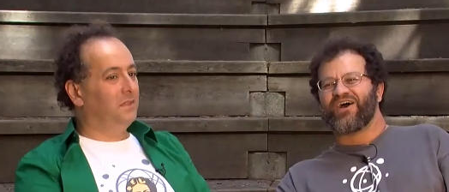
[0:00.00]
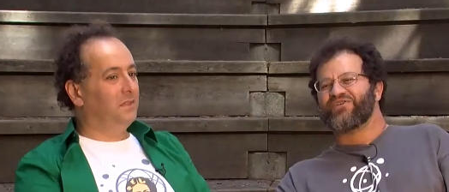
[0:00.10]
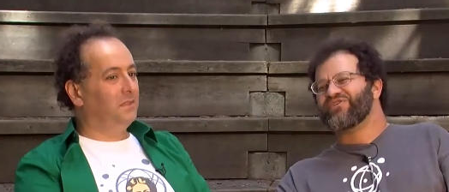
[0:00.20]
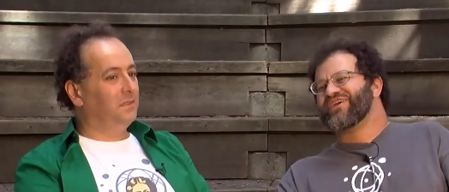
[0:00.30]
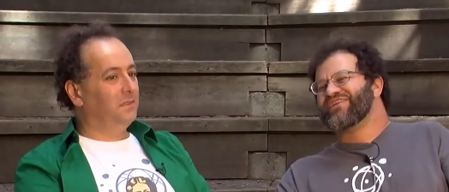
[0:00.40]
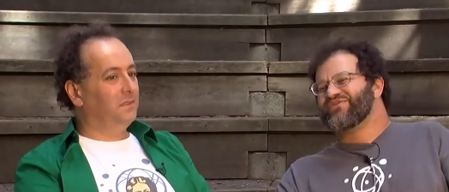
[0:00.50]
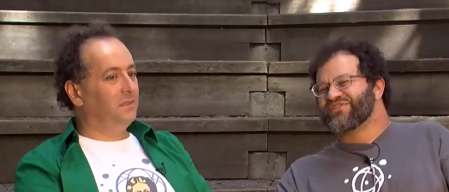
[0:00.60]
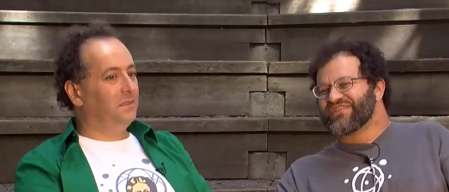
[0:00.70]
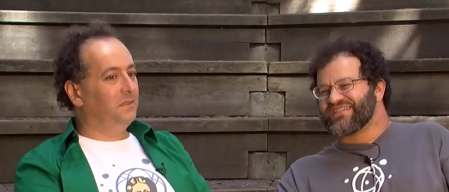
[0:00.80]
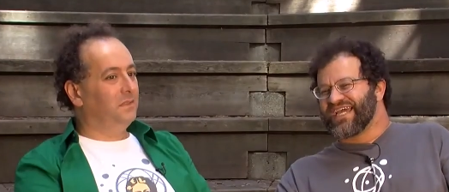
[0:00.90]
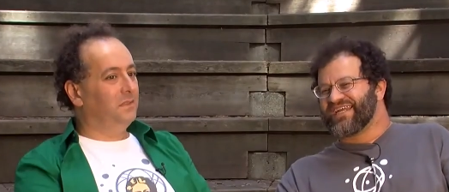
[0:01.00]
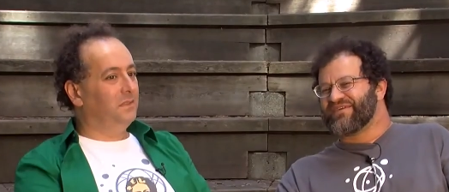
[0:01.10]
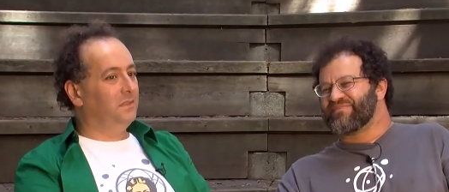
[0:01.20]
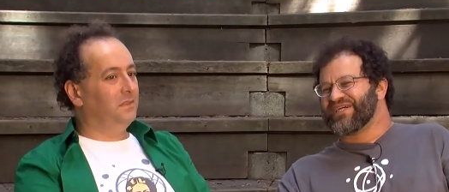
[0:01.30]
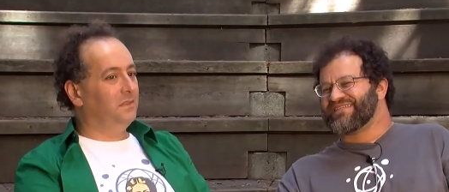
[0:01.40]
Speaker 1: oh, you can use the data,
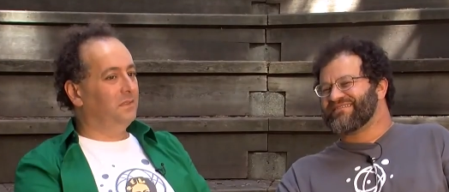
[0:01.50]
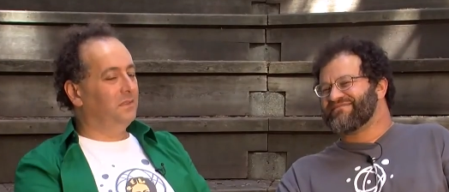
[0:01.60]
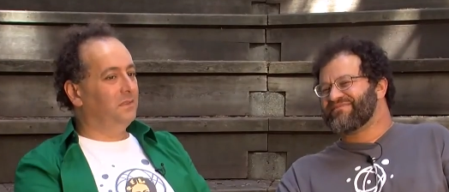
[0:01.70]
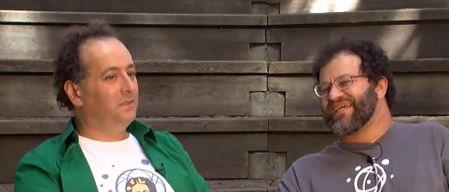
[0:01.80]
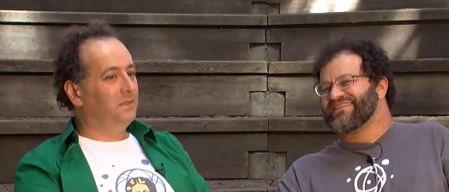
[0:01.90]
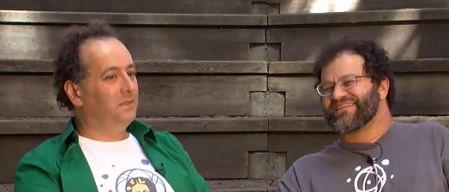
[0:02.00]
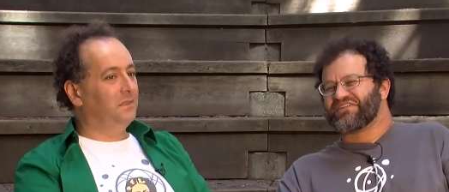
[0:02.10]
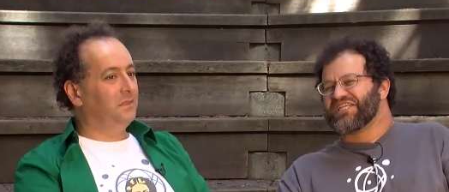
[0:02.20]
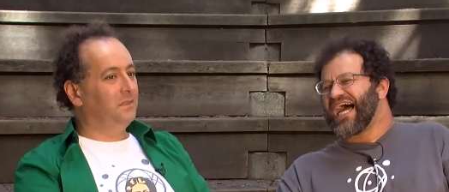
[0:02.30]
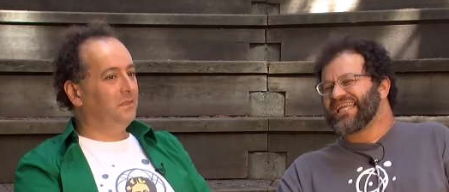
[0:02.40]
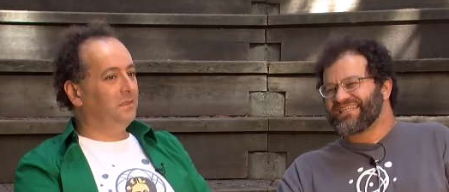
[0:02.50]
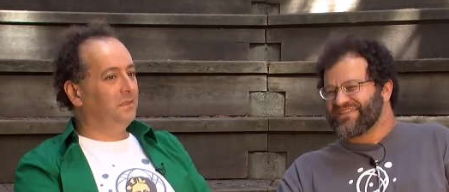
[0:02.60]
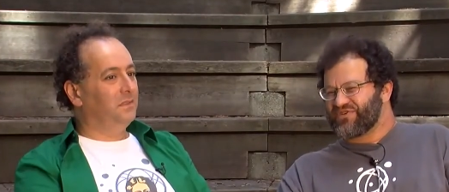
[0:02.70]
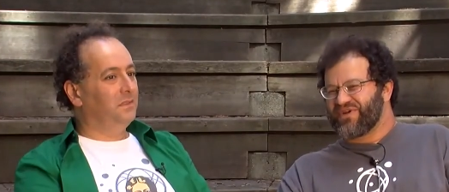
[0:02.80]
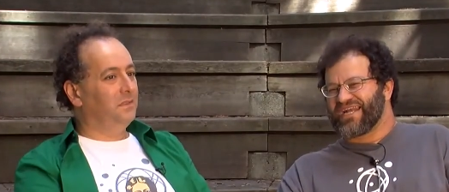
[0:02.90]
but basically not to
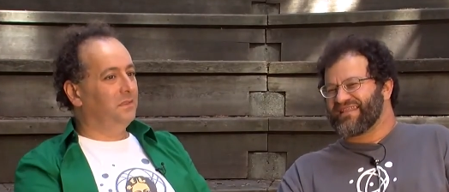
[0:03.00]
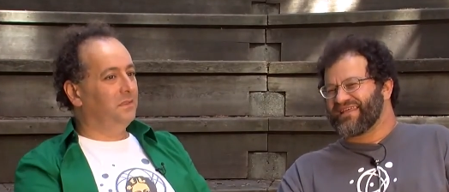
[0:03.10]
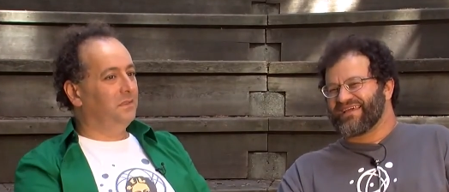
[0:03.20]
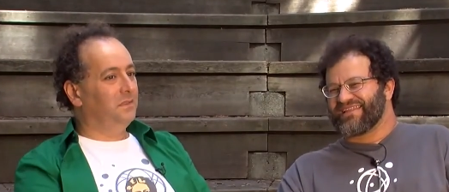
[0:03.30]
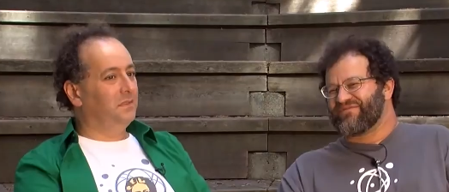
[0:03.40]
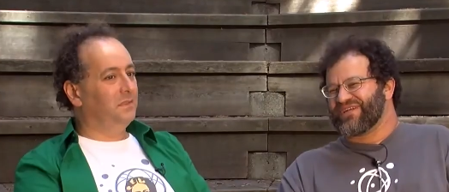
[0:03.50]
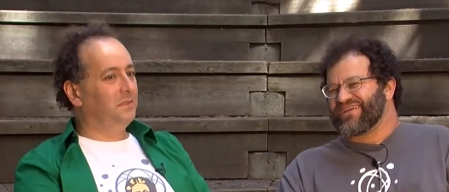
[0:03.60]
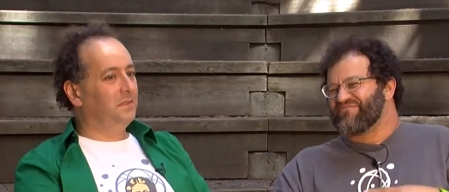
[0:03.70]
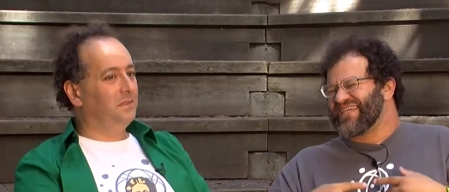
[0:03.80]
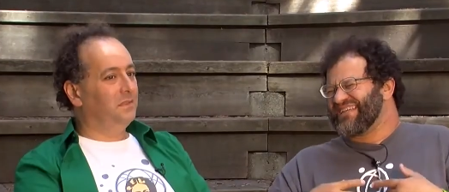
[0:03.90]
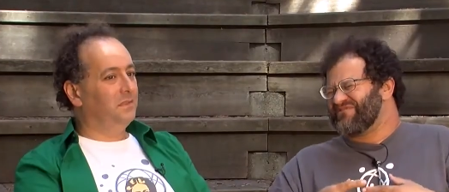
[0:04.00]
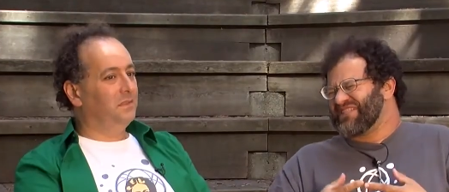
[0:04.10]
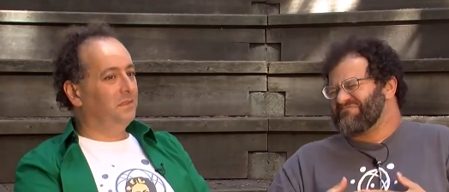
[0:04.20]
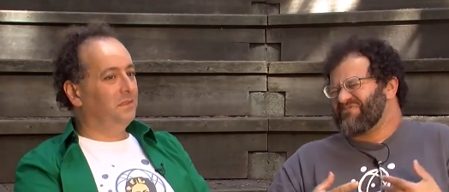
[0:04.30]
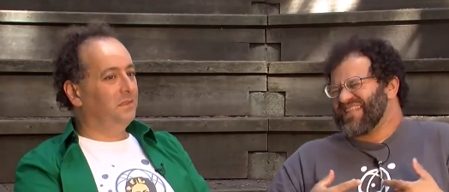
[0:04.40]
do anything that would compete with,
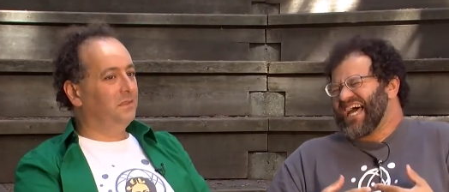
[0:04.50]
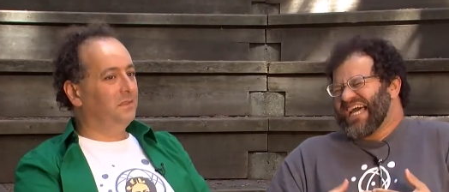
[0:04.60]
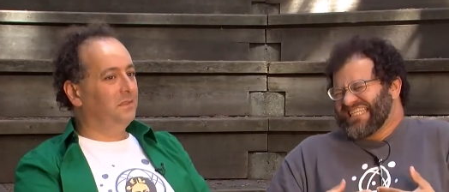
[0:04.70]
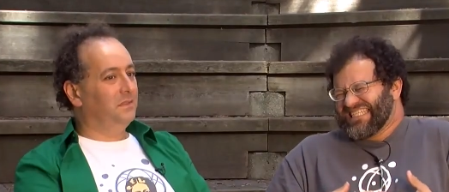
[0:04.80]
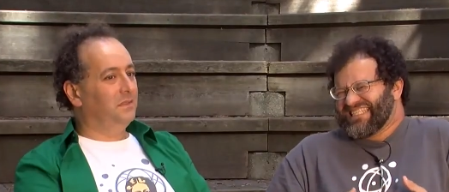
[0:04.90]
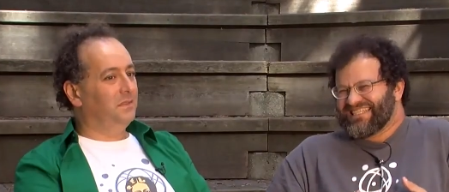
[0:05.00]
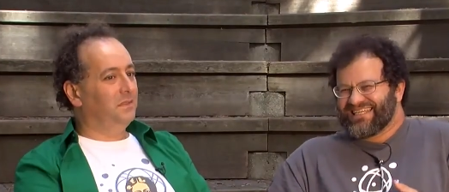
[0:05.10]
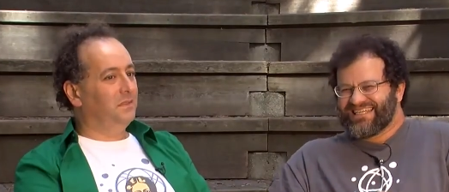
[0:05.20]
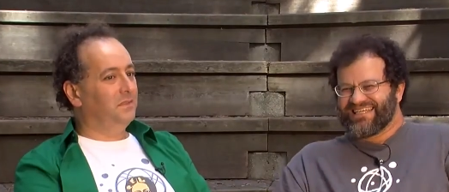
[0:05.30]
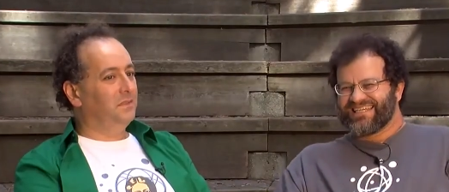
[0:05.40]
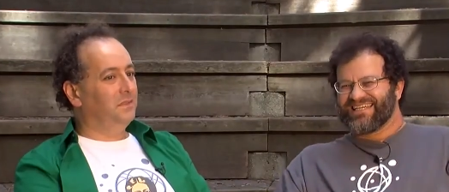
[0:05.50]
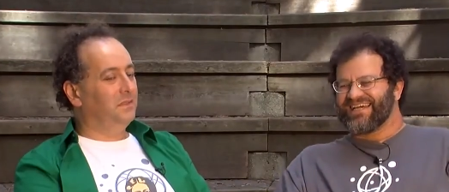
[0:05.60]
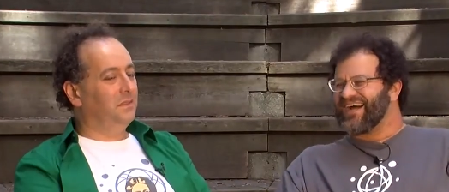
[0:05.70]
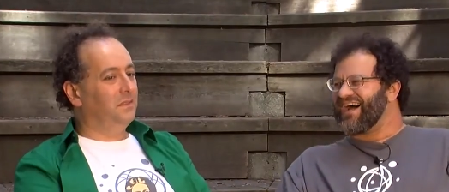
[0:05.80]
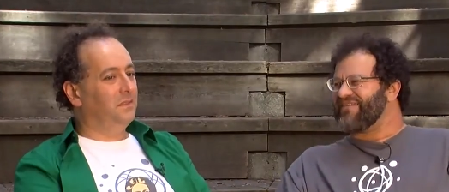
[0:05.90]
with us.
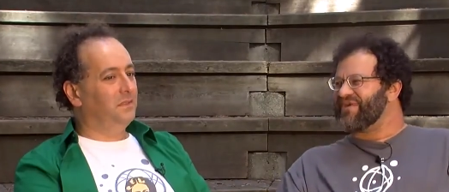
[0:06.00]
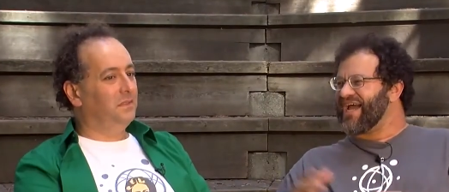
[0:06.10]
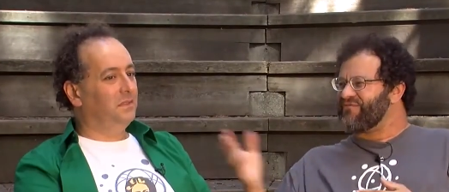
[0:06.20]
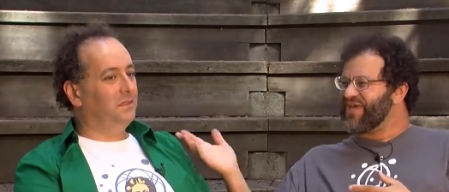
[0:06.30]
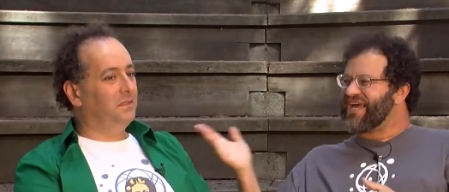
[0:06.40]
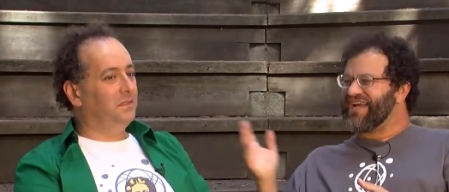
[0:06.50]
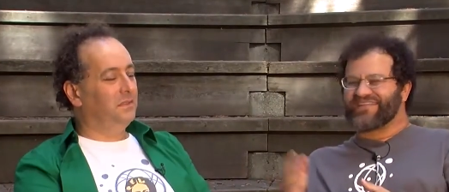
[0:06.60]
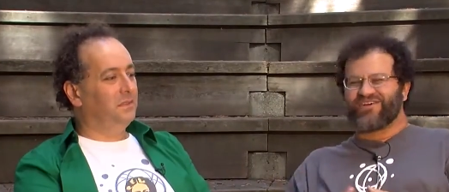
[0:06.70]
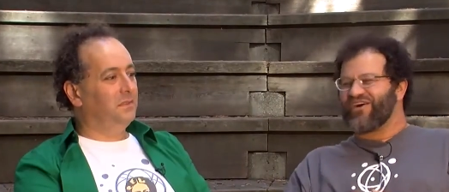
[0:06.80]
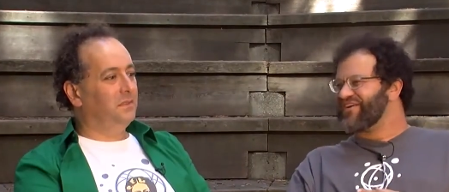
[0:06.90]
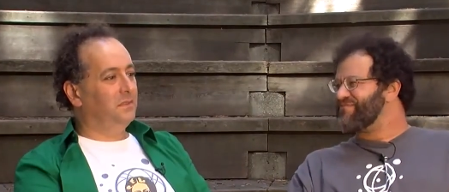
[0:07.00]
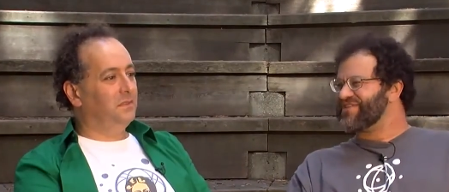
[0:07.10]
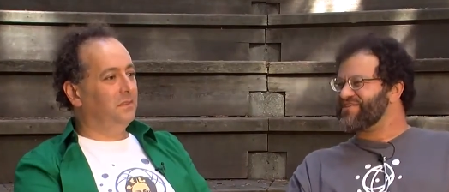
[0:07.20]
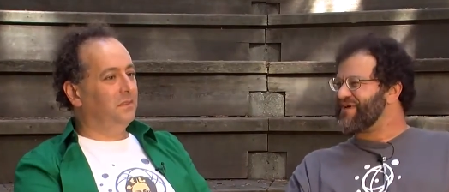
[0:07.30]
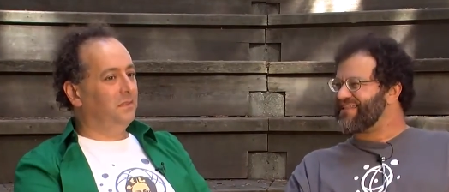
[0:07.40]
Um, and we got into
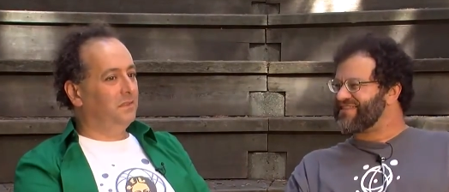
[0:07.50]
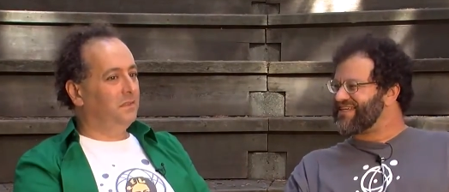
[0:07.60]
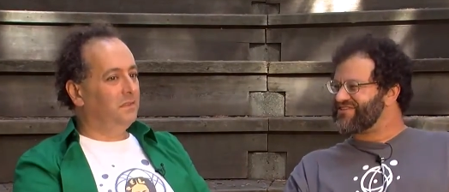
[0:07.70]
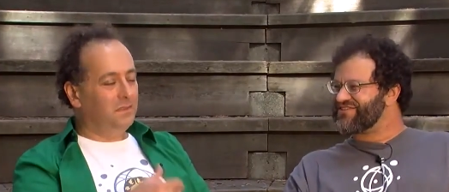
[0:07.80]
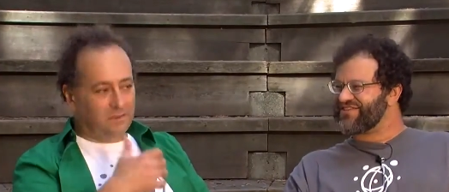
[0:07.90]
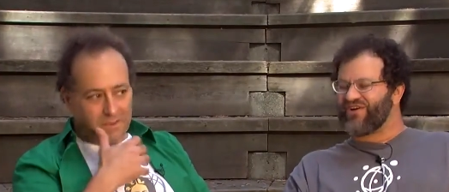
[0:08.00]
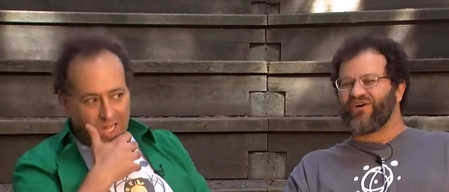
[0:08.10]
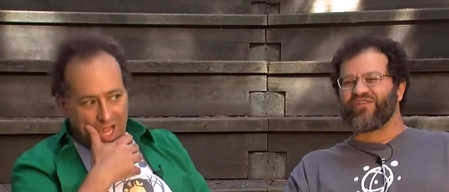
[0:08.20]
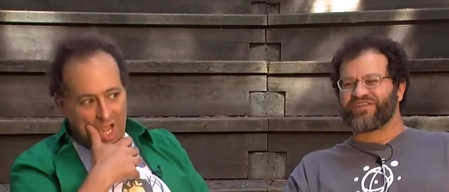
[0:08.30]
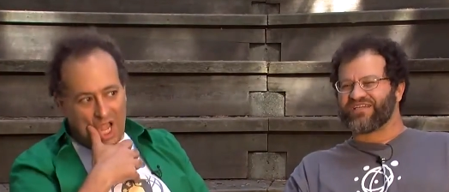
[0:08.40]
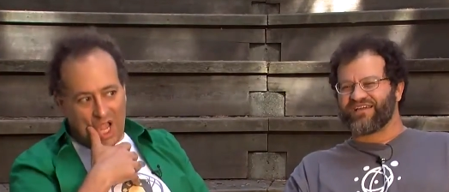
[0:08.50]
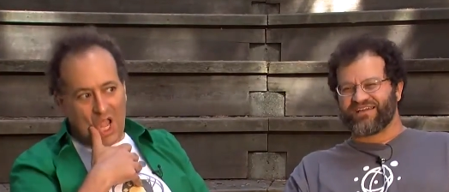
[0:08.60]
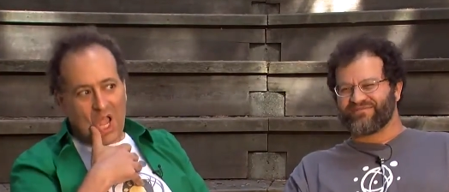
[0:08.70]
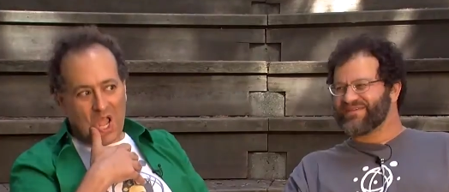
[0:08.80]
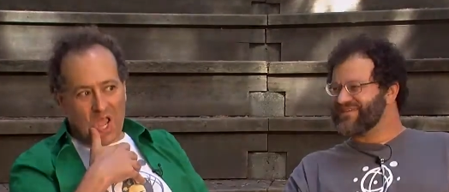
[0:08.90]
arguments about this all the time.